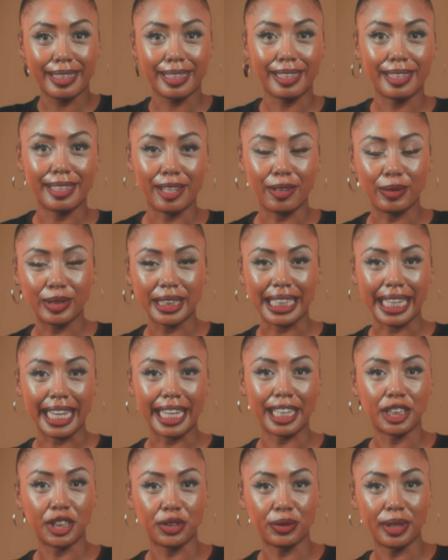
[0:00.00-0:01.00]
you know, we
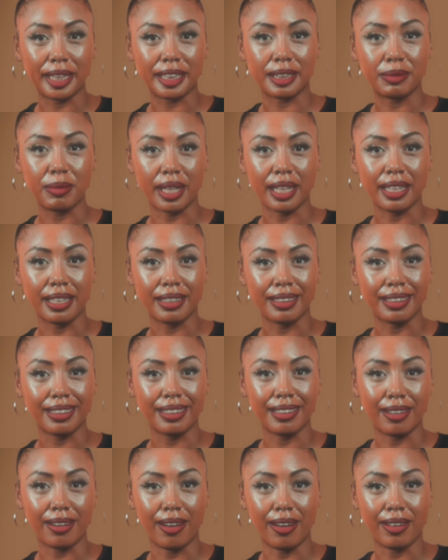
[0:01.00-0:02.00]
slanging drinks, making,
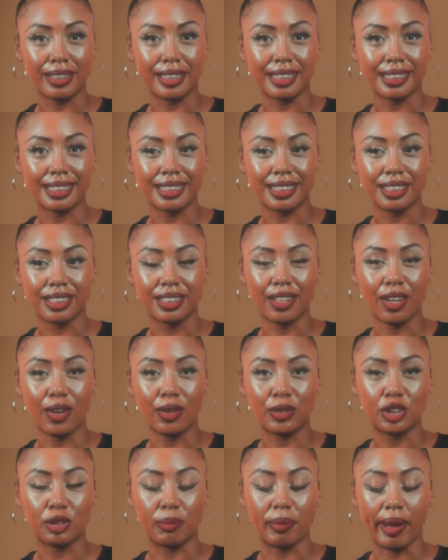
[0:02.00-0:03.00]
you know, all this, the
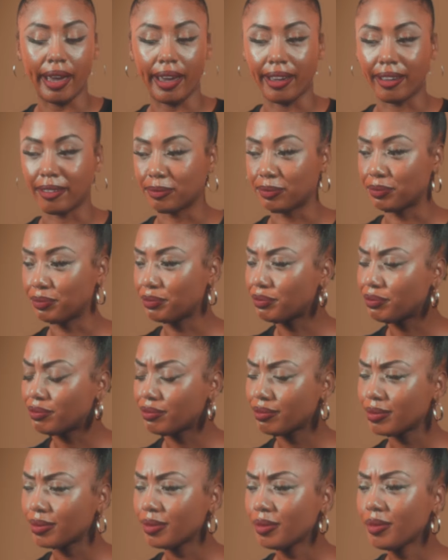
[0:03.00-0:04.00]
whole shebang.
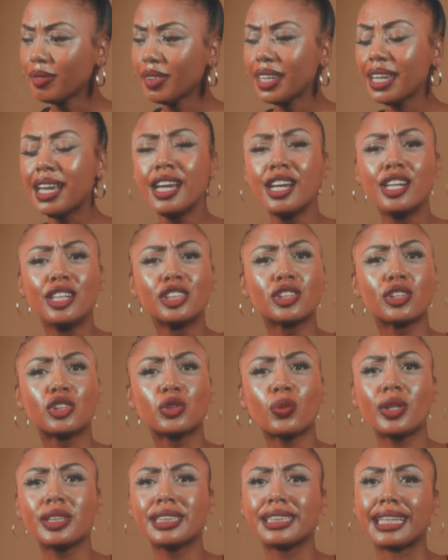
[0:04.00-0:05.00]
So
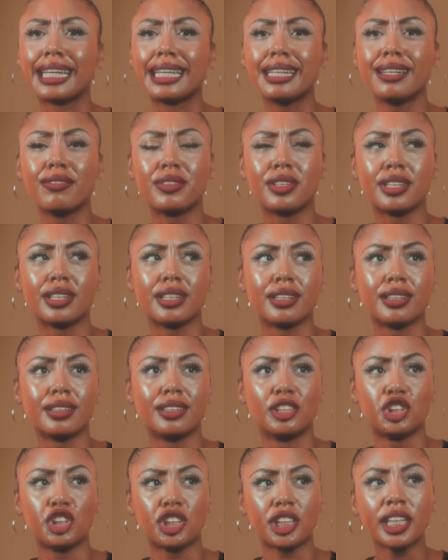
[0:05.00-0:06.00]
towards the end of the,
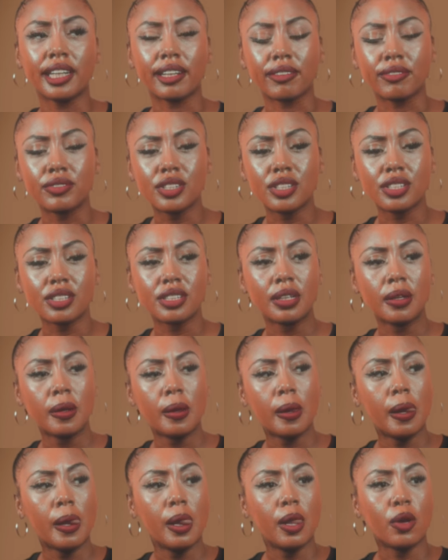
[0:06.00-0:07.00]
the shift,
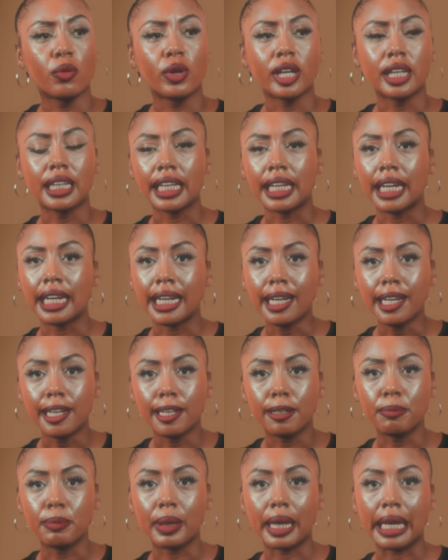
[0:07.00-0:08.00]
we're cleaning
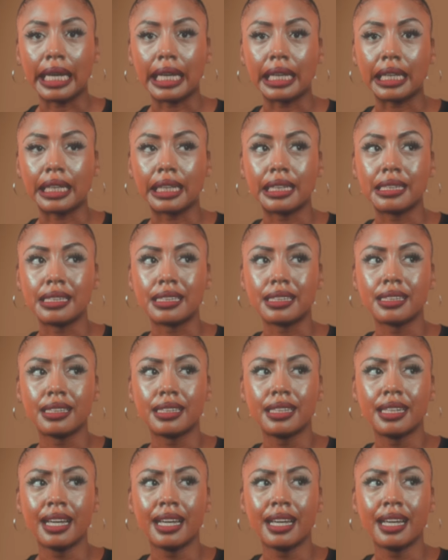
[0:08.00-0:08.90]
up and